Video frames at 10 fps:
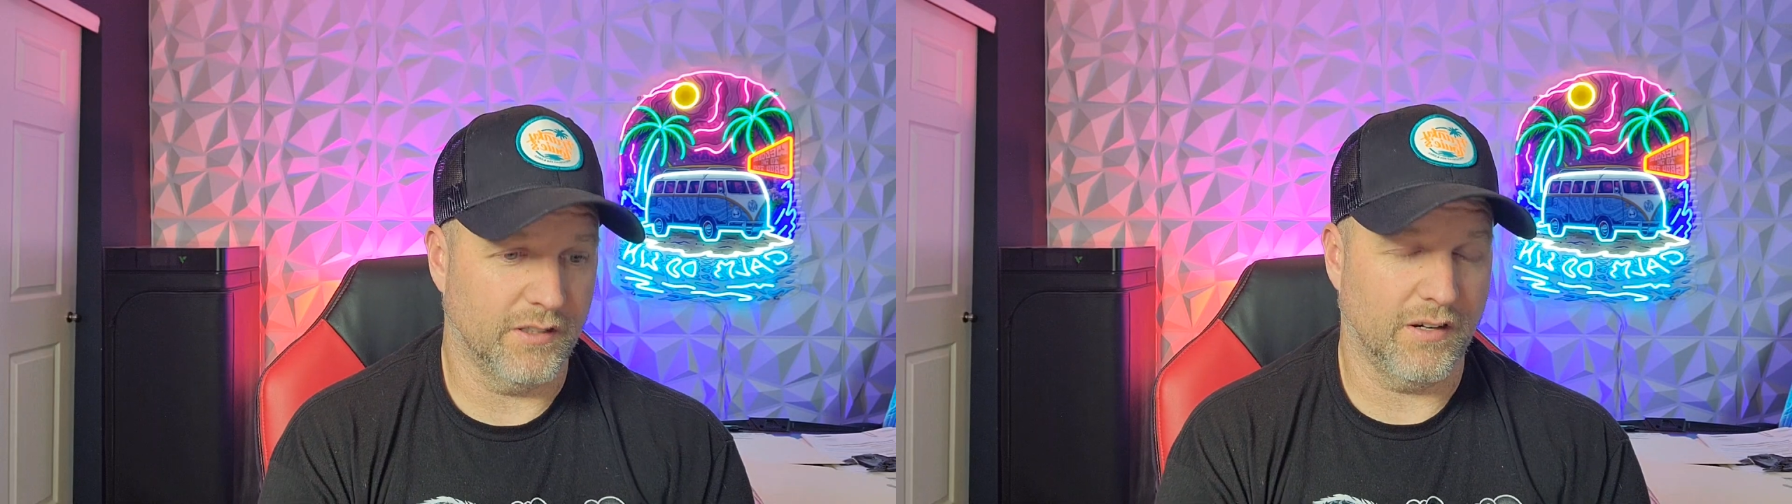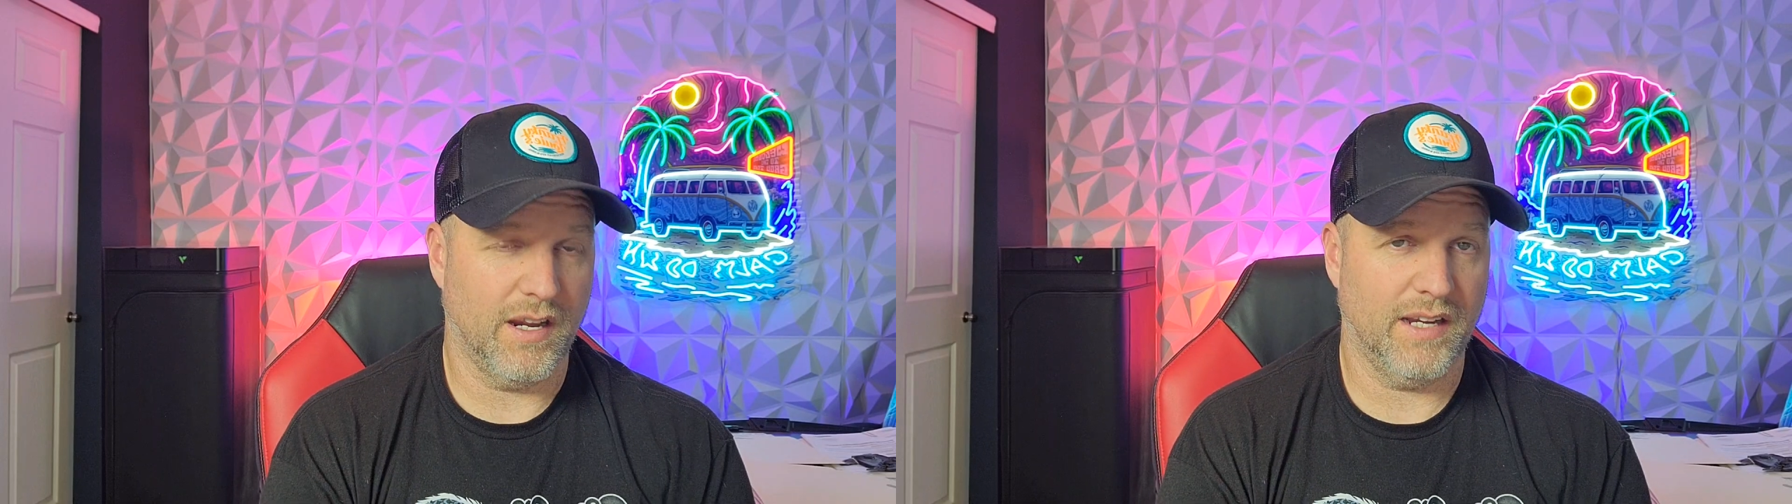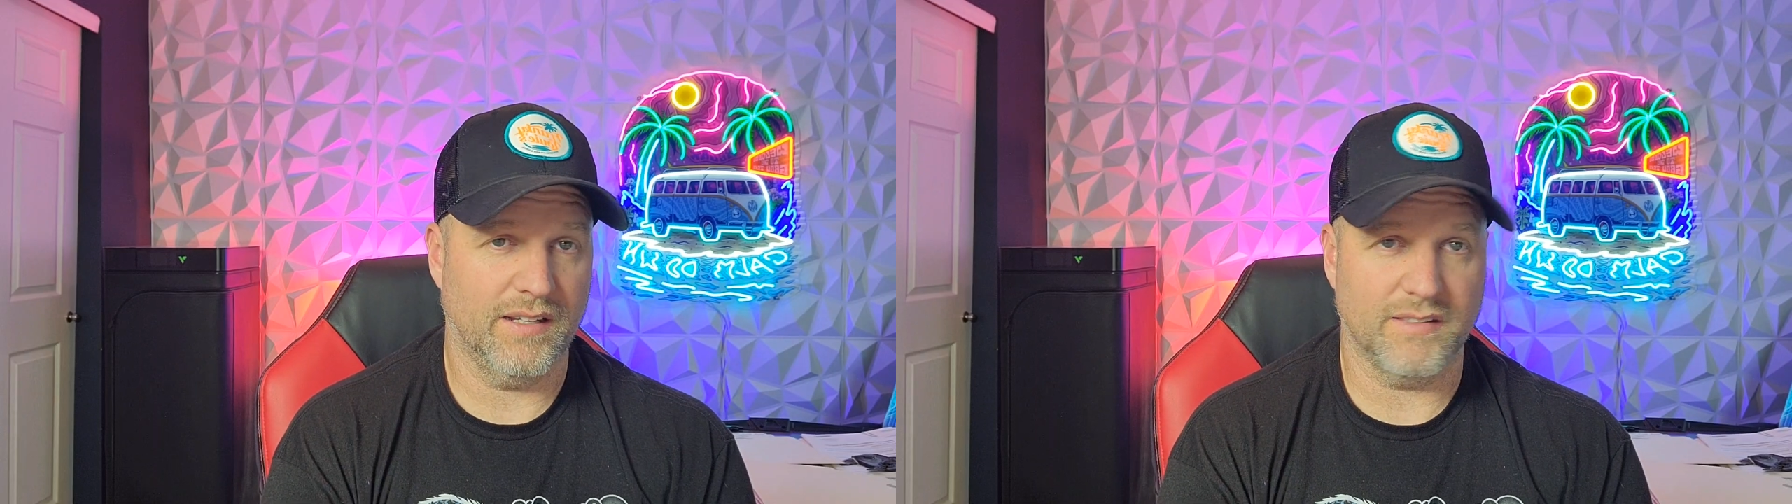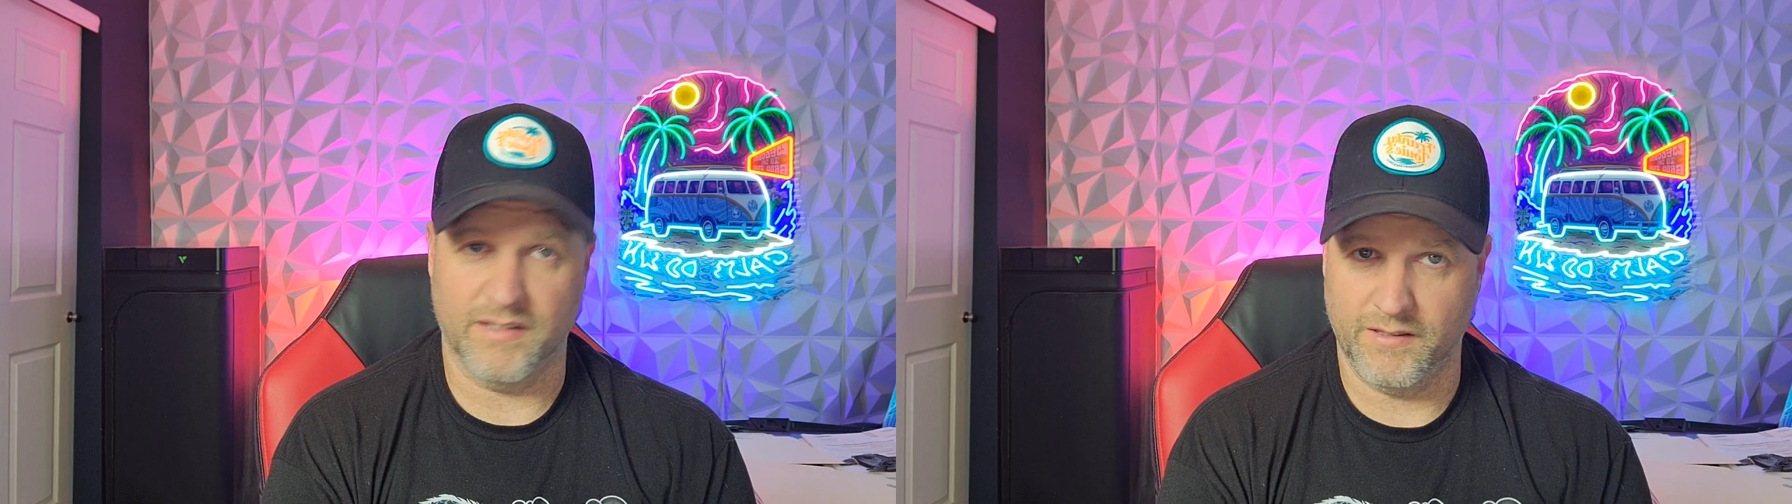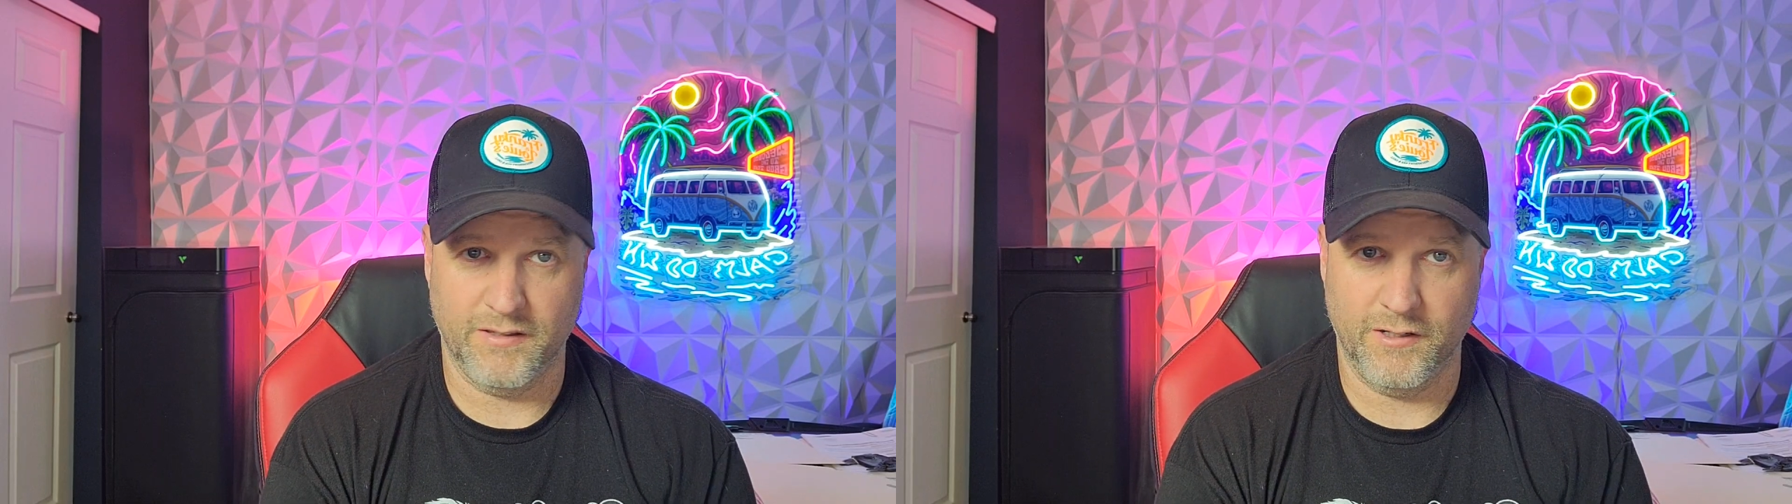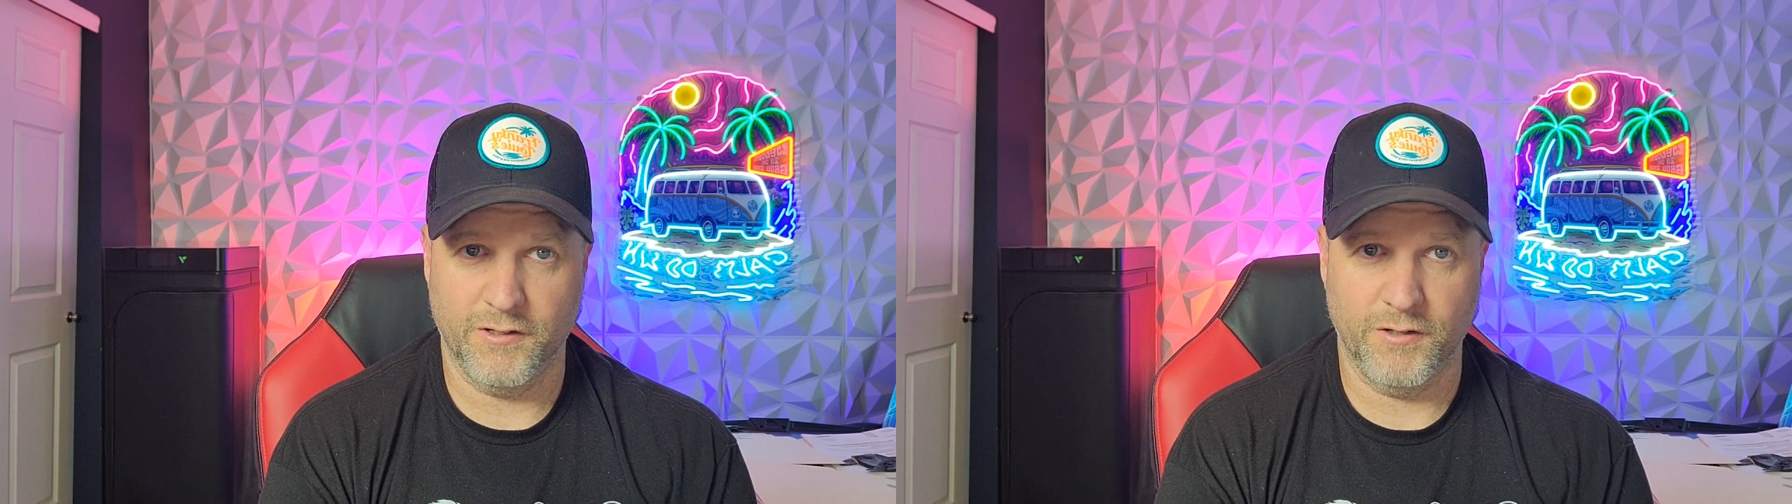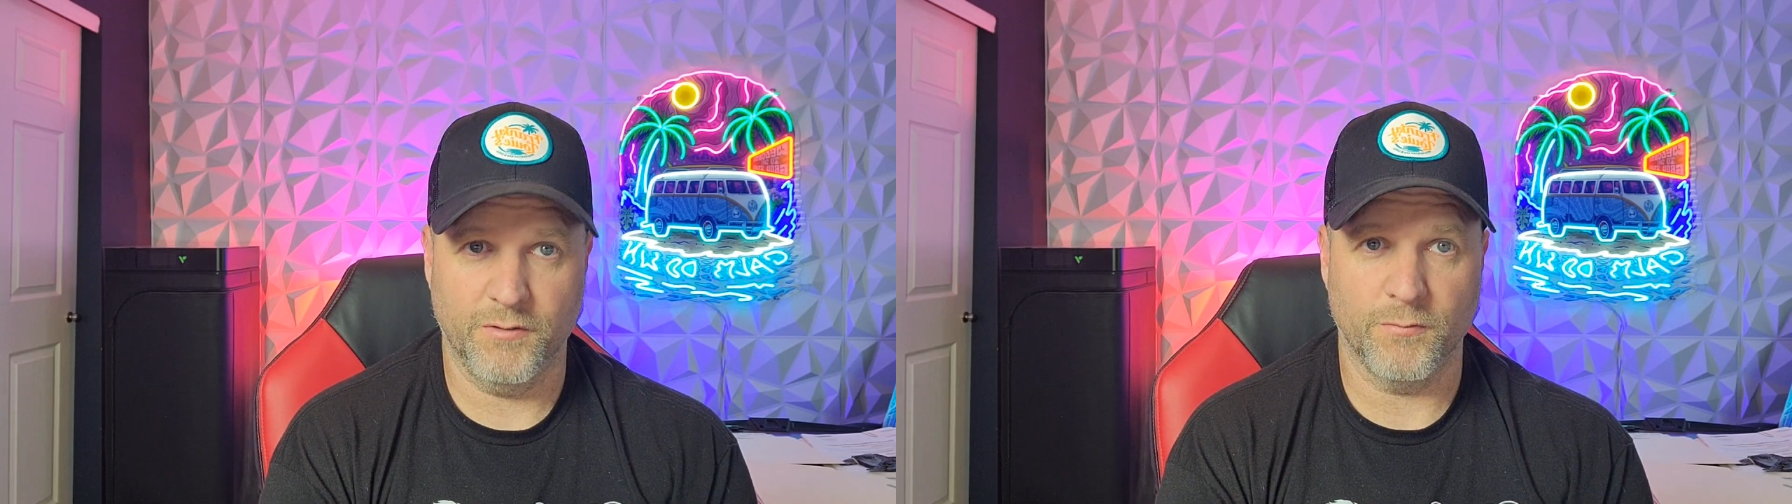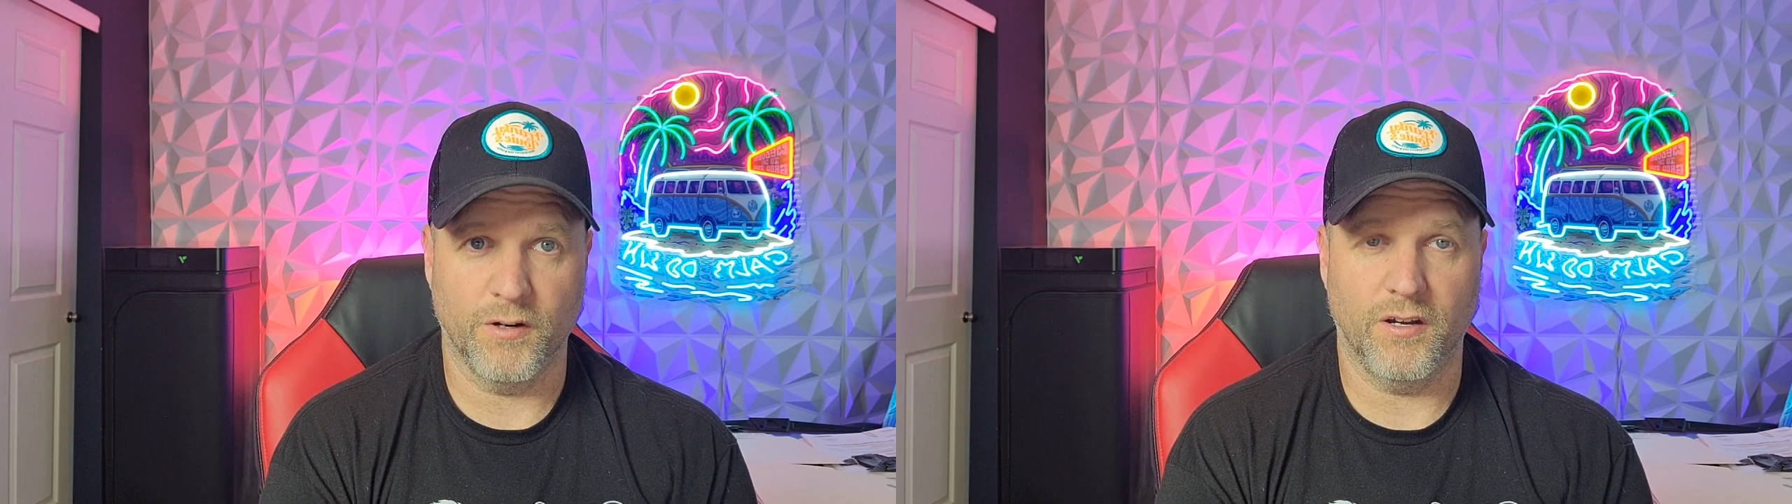All right. It's nothing you're
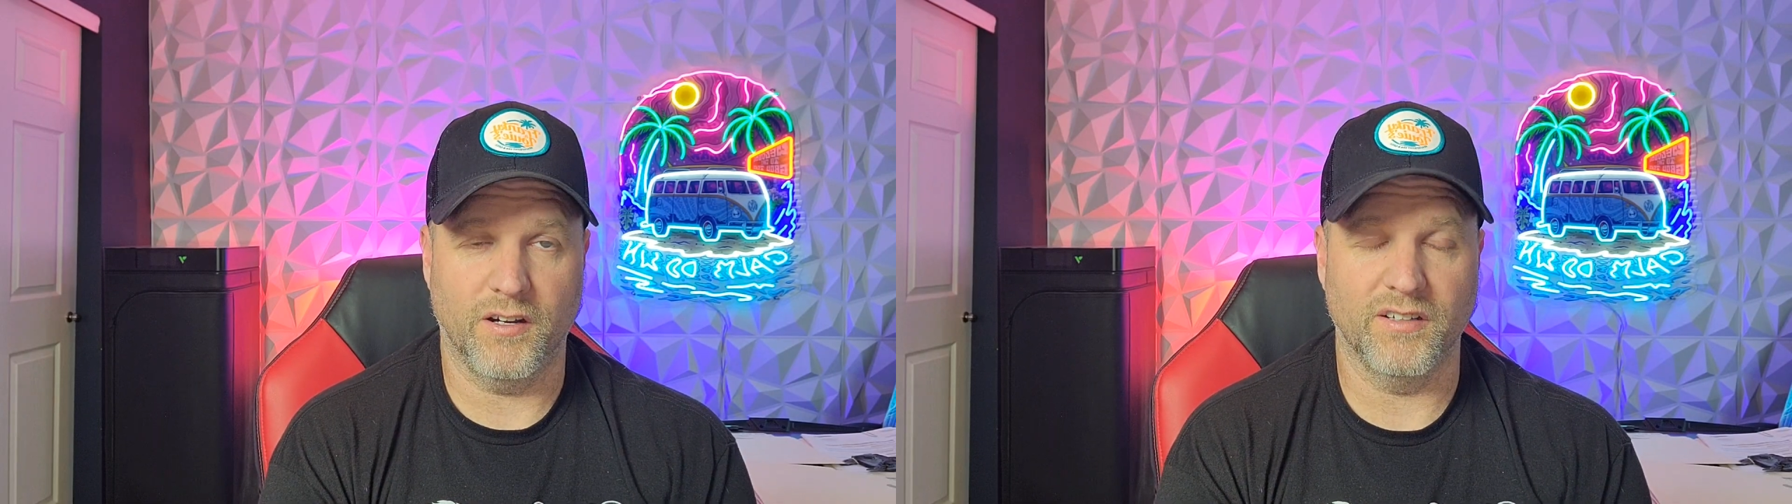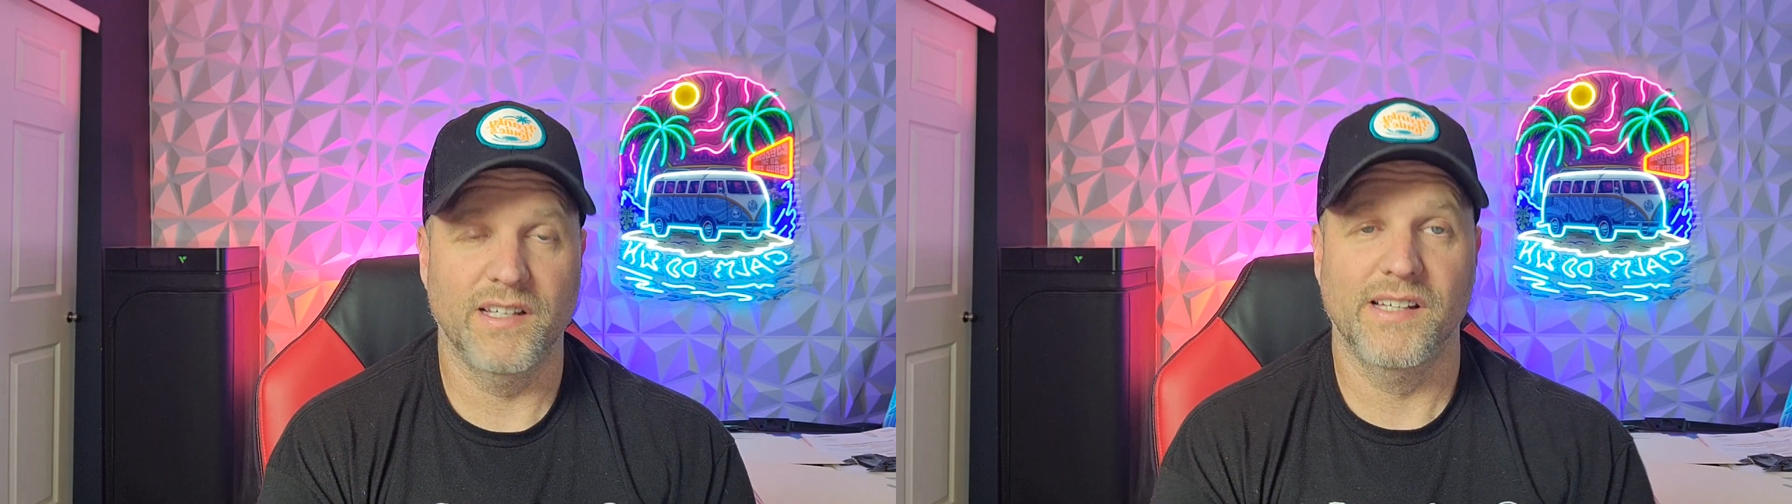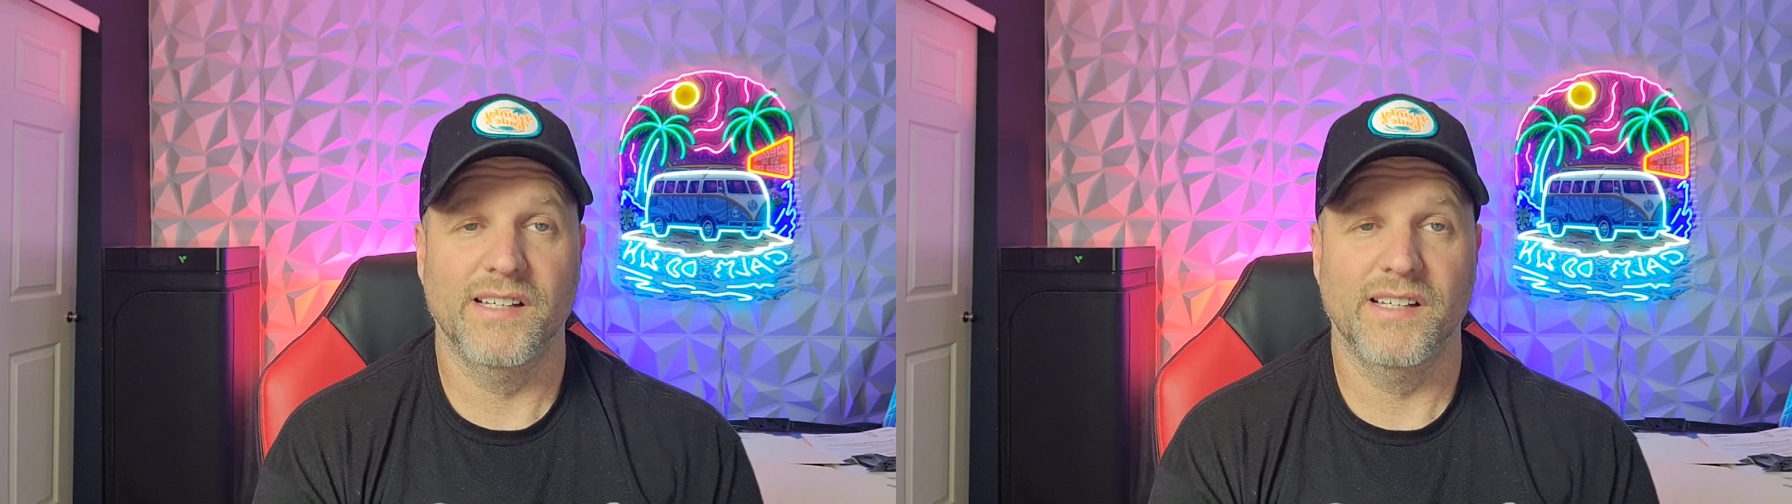doing wrong.